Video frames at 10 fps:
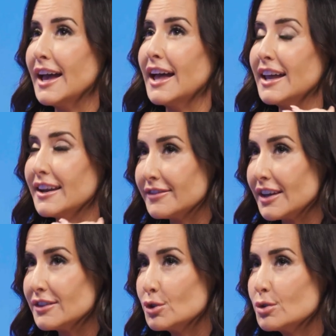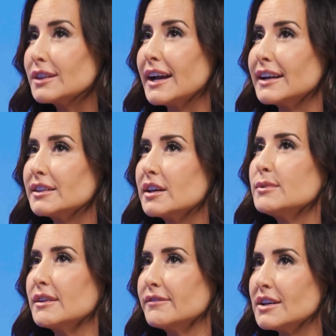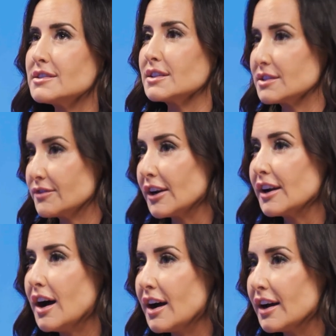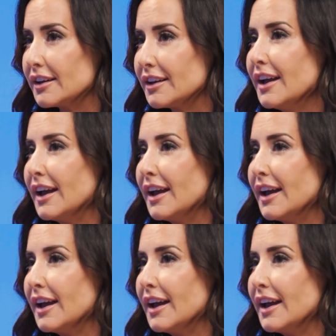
And if they do, the likelihood of me investing is very high.